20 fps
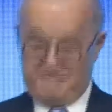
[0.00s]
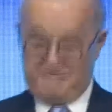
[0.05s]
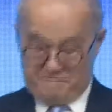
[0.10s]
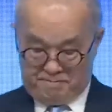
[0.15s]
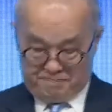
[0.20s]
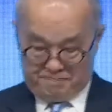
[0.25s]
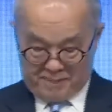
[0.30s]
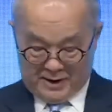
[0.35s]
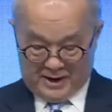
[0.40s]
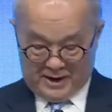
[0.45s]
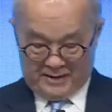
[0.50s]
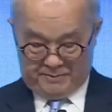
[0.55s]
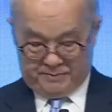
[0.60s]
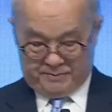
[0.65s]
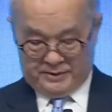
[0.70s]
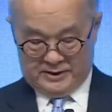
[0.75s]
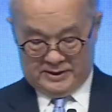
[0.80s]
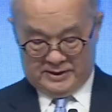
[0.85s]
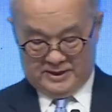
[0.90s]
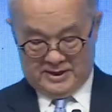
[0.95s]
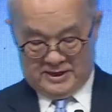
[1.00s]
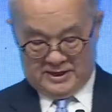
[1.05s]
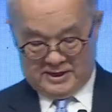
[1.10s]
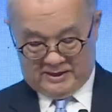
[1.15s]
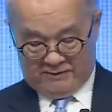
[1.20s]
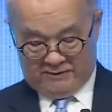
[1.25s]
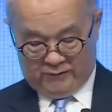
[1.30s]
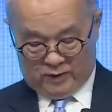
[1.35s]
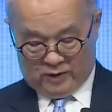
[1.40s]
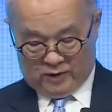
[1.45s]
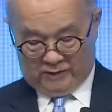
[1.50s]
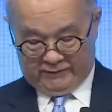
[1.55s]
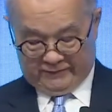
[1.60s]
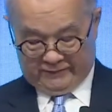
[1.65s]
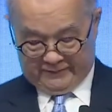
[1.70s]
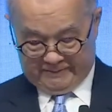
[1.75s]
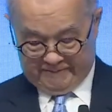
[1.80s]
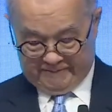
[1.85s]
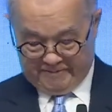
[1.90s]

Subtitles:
and Piper evolve.